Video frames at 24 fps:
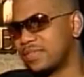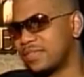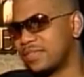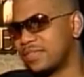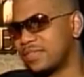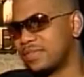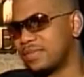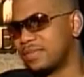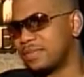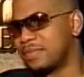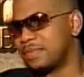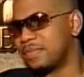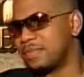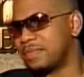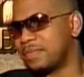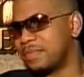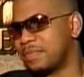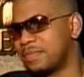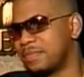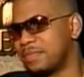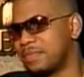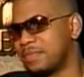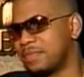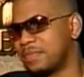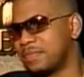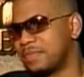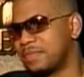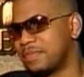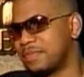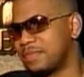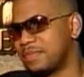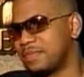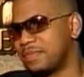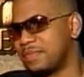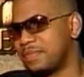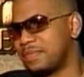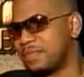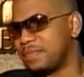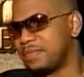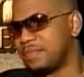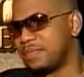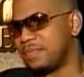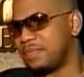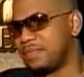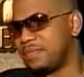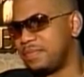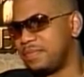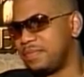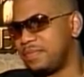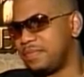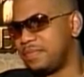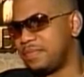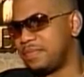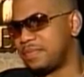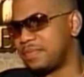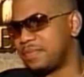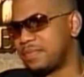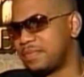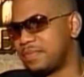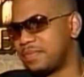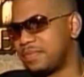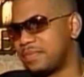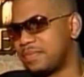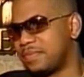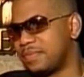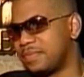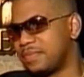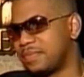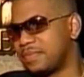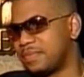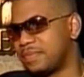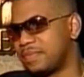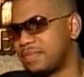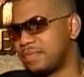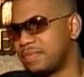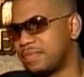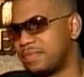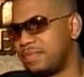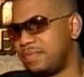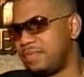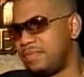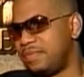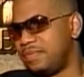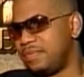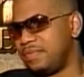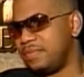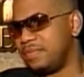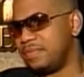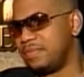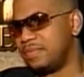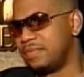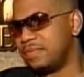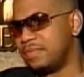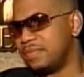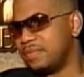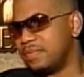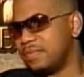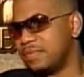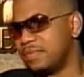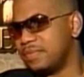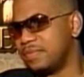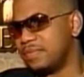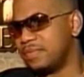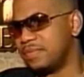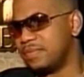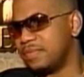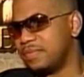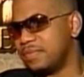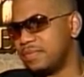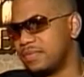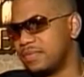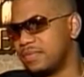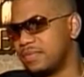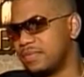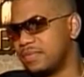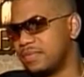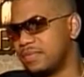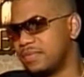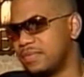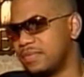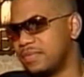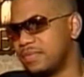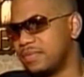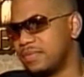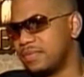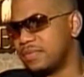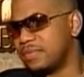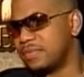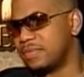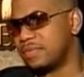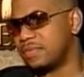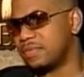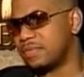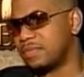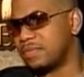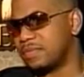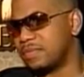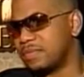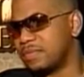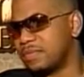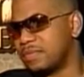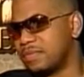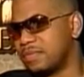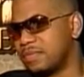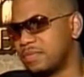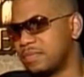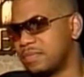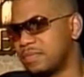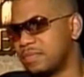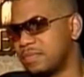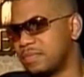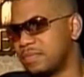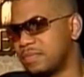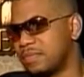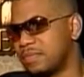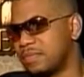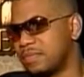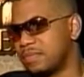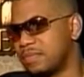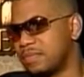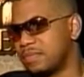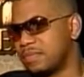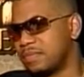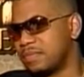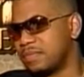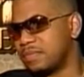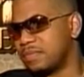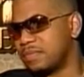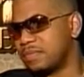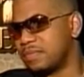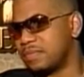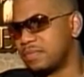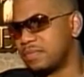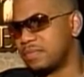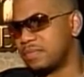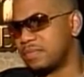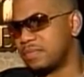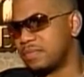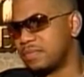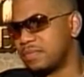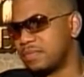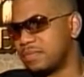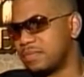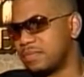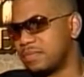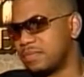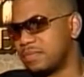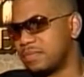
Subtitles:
No words are spoken by the person on screen.